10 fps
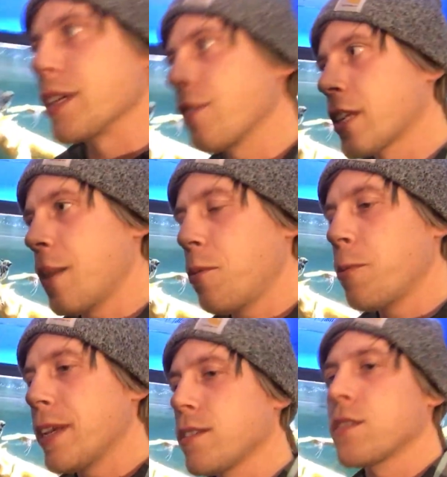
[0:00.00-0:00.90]
Give it a couple
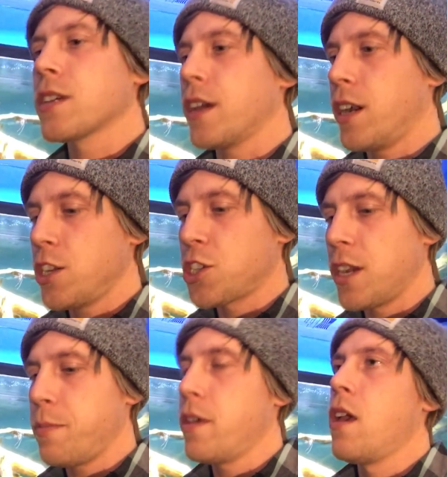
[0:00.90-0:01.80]
weeks, it's gonna hush
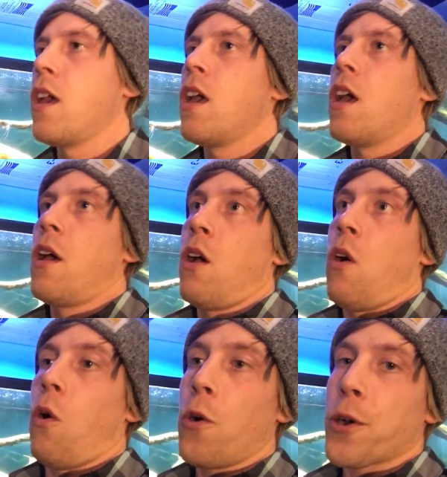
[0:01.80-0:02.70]
up.
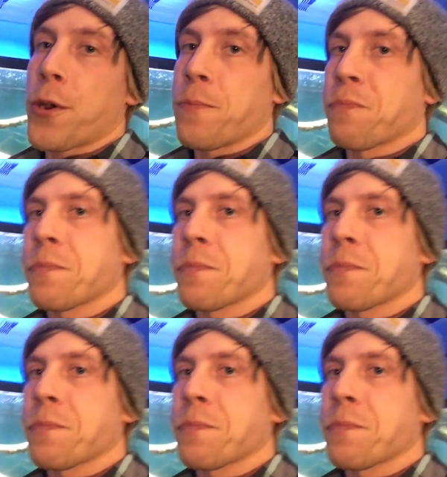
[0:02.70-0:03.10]
Or